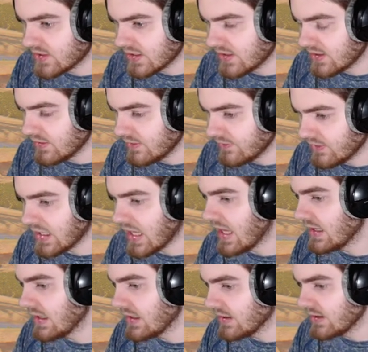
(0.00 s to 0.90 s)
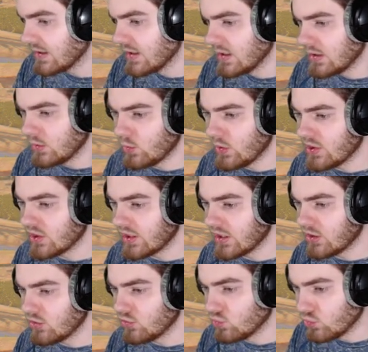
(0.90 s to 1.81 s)
and Valhalla, where you
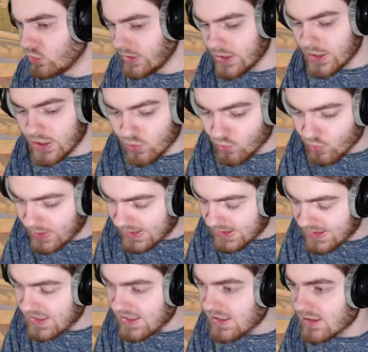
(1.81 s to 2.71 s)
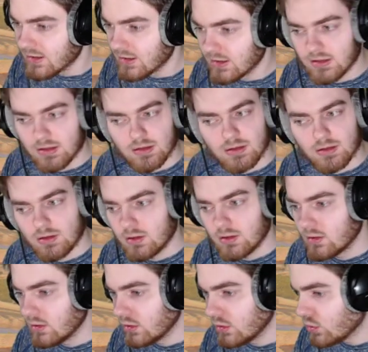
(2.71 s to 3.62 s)
can really
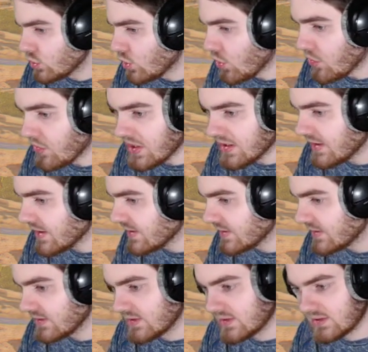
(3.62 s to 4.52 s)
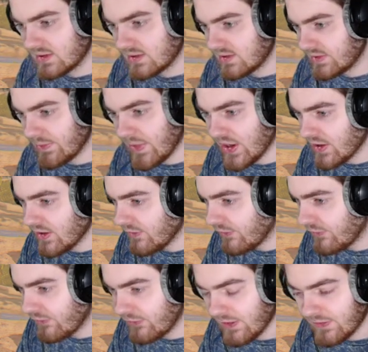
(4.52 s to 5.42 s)
go in and spend in
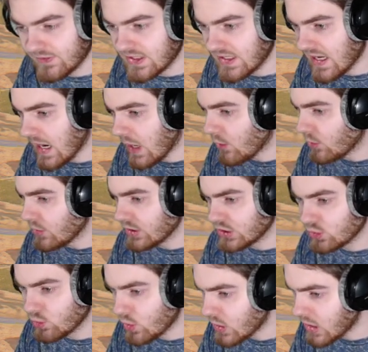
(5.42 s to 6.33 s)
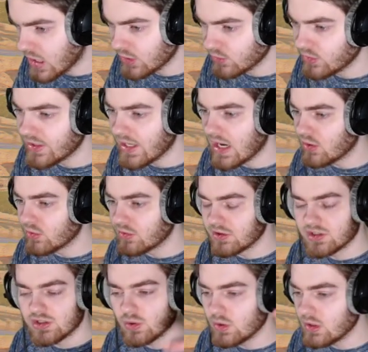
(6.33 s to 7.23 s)
50 hours, 100
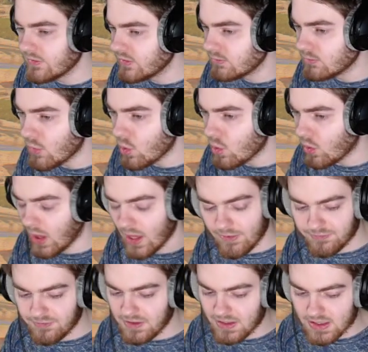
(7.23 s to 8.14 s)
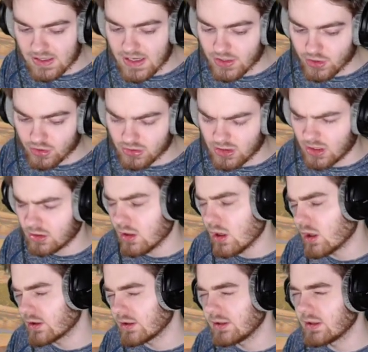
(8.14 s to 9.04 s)
hours, or even more? I think I actually
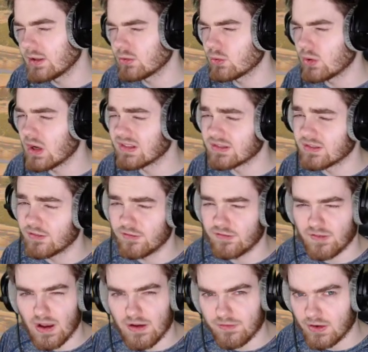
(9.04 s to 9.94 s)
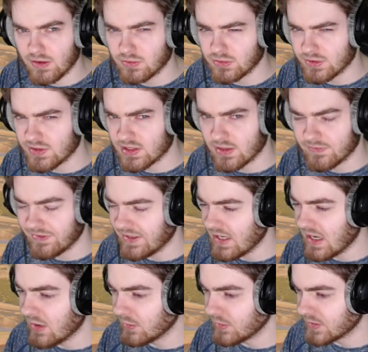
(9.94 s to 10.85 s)
clocked in at around 500-something
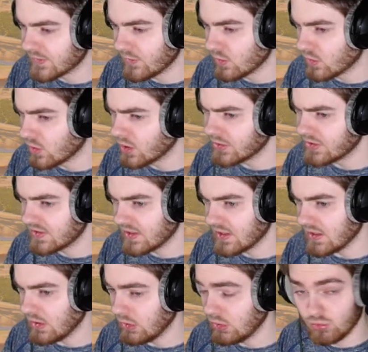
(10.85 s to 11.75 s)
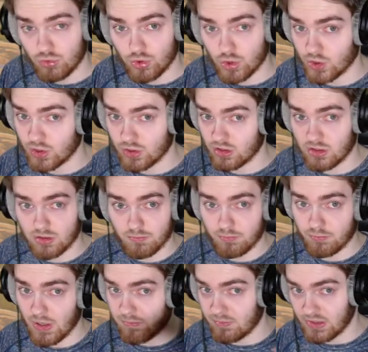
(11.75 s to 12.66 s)
hours for Odyssey, just
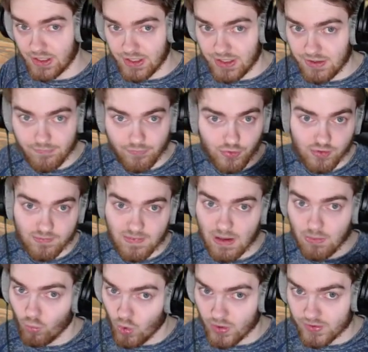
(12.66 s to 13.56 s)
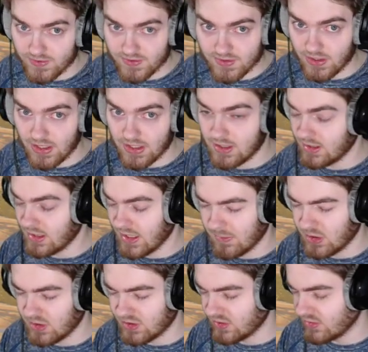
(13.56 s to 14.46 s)
by playing through the map once, okay? Like,
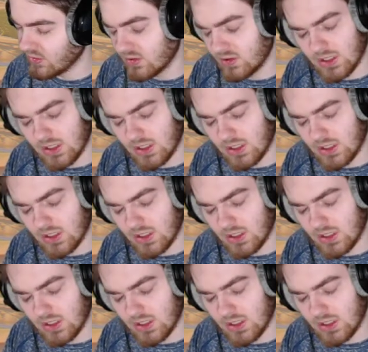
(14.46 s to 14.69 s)
imagine